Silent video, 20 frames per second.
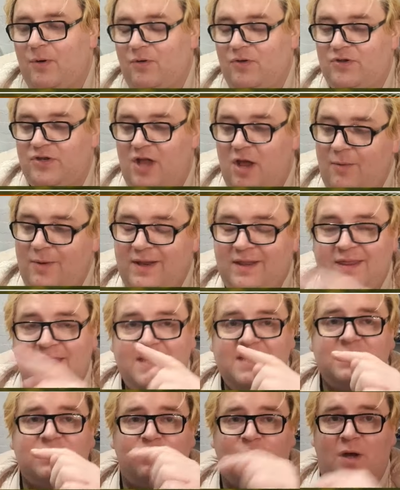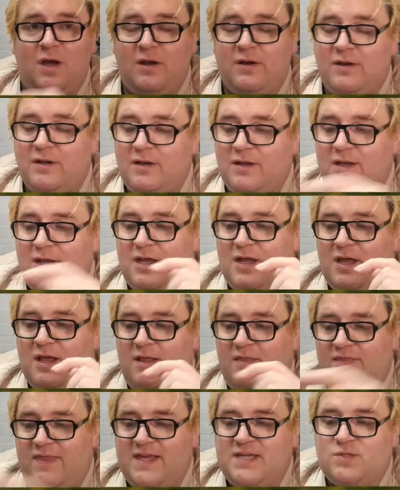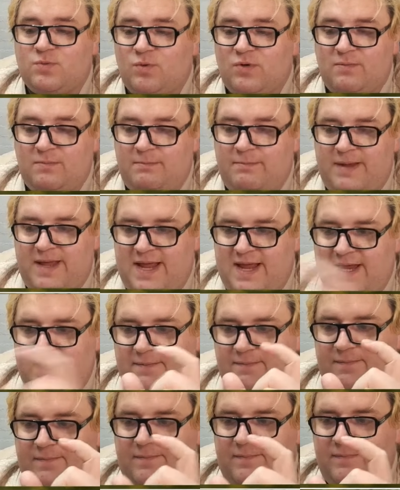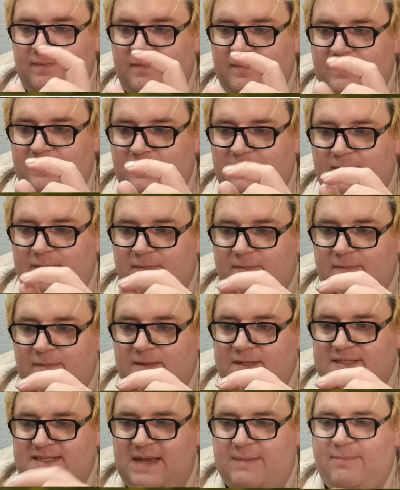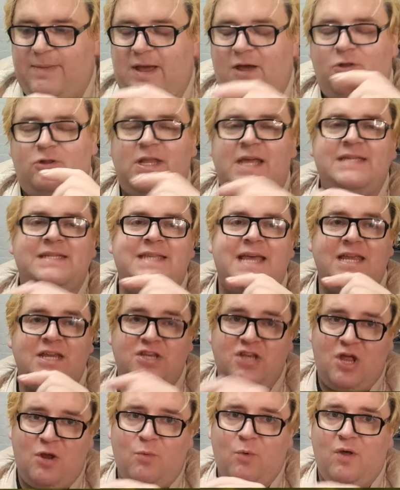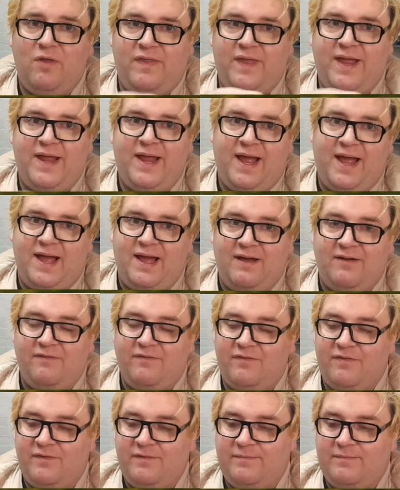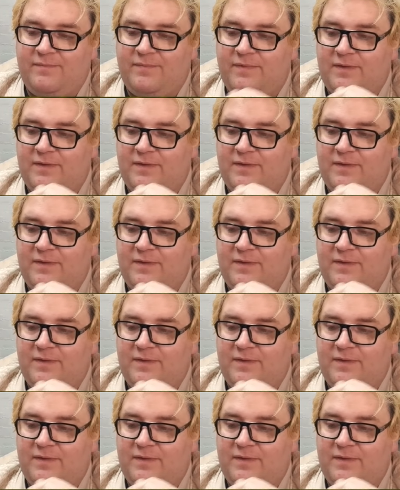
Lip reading: But knowing this one, this wouldn't be £10 unless they know what they have.